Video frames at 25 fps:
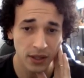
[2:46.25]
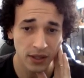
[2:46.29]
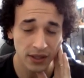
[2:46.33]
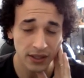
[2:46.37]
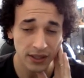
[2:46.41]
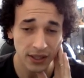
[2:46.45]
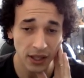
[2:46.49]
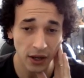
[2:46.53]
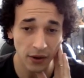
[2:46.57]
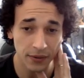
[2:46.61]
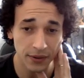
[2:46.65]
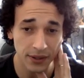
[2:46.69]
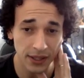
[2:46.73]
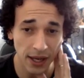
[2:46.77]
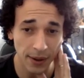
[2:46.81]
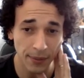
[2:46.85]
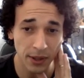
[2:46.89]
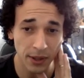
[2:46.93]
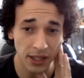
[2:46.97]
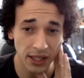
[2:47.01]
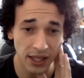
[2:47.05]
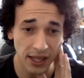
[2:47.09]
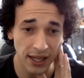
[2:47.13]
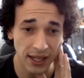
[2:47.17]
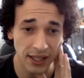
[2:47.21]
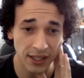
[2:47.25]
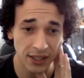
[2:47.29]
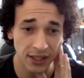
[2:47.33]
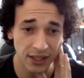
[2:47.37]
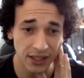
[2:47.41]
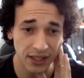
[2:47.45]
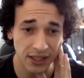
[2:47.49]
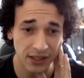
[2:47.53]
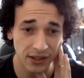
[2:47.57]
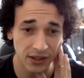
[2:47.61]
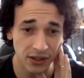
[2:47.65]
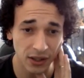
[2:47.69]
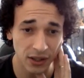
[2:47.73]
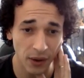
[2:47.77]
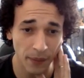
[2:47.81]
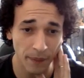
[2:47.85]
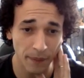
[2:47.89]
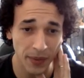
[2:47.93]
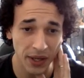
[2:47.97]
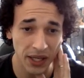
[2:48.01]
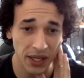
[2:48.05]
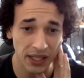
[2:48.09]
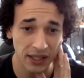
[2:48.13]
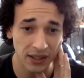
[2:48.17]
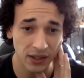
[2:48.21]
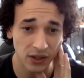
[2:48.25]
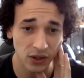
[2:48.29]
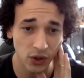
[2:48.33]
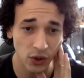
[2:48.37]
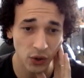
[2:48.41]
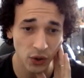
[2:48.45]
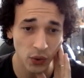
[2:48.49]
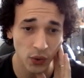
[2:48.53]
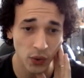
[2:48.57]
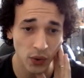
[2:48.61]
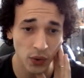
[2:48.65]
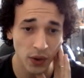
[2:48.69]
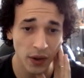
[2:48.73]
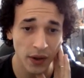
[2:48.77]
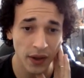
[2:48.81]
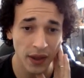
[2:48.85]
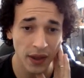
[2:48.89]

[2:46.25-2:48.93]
Self-sabotage is committing to